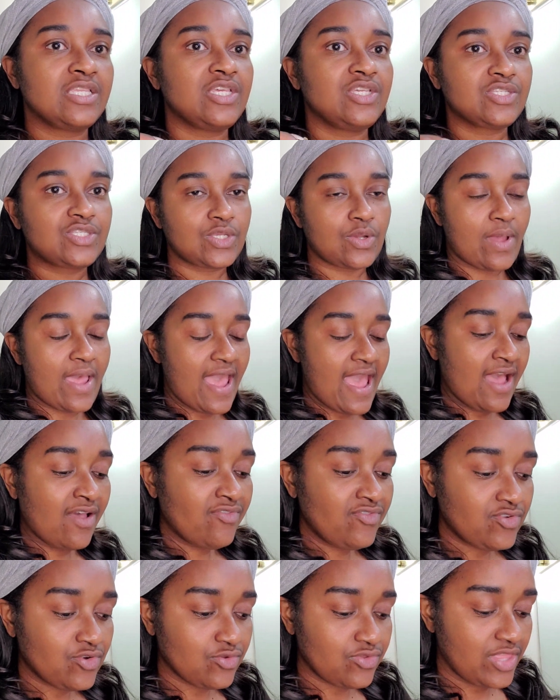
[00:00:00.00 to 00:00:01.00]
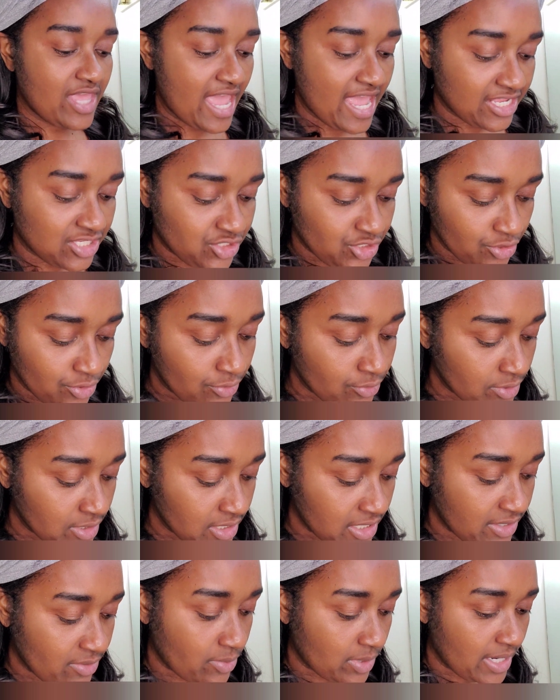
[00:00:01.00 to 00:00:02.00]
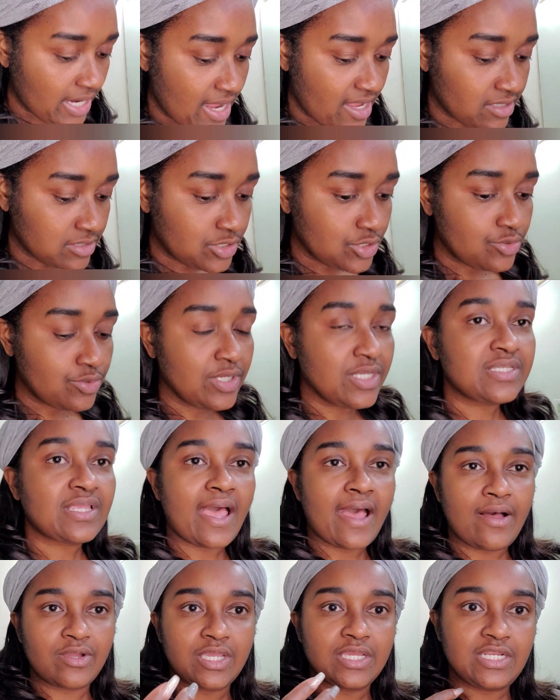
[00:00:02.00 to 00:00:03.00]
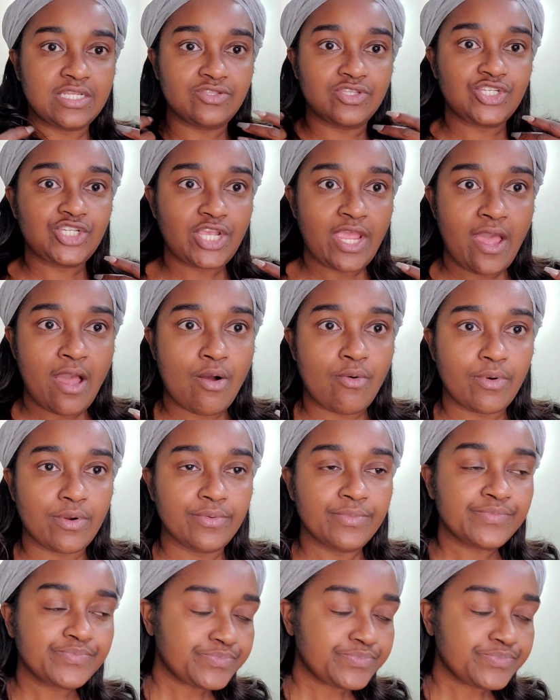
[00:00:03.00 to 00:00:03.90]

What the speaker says: And so after that, generally what I'll do is I'll get in the shower.